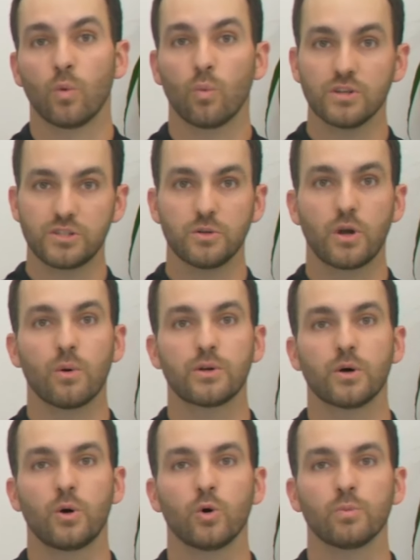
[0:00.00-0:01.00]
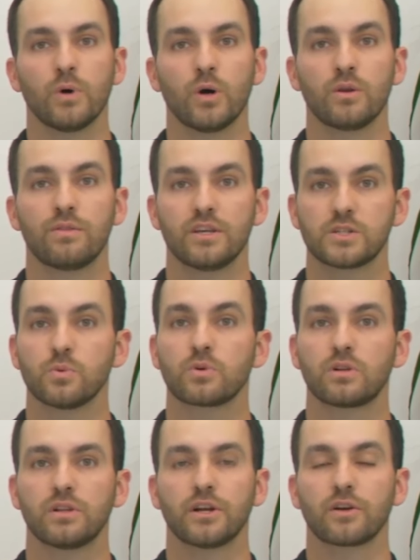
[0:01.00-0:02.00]
Once you go into hold mode, this will
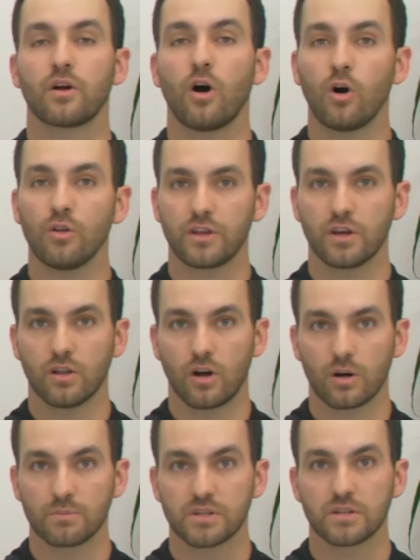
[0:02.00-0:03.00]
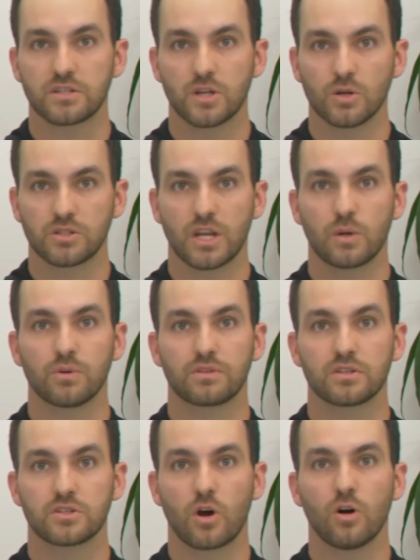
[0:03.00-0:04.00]
clear all the alarms associated with
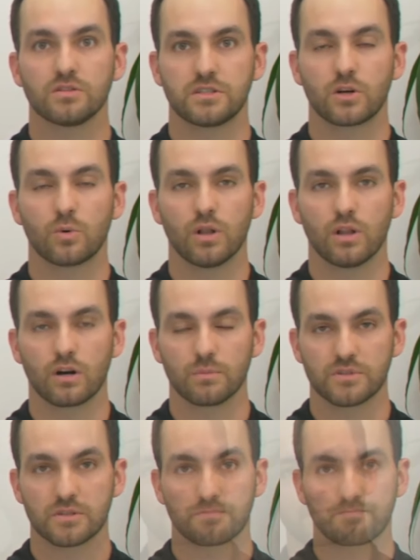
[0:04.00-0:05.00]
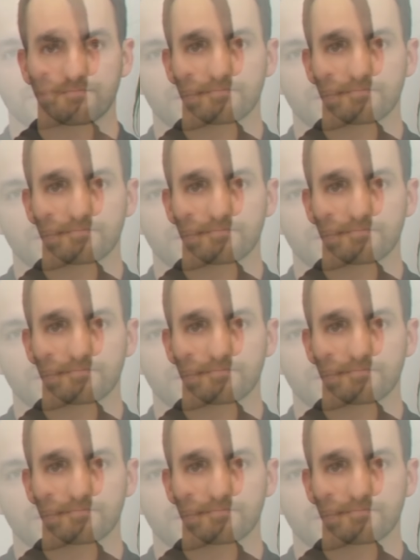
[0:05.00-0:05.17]
the SOL0 alarms.